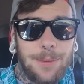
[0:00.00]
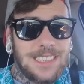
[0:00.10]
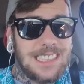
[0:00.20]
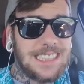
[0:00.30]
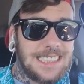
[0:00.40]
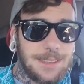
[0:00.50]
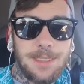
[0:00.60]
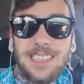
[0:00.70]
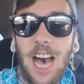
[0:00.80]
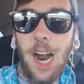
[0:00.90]
we just need some
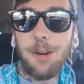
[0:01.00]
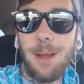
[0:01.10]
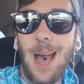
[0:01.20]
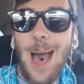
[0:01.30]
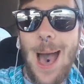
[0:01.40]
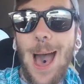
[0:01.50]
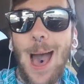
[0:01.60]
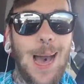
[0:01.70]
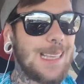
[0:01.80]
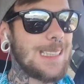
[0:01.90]

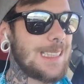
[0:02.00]
Starbucks.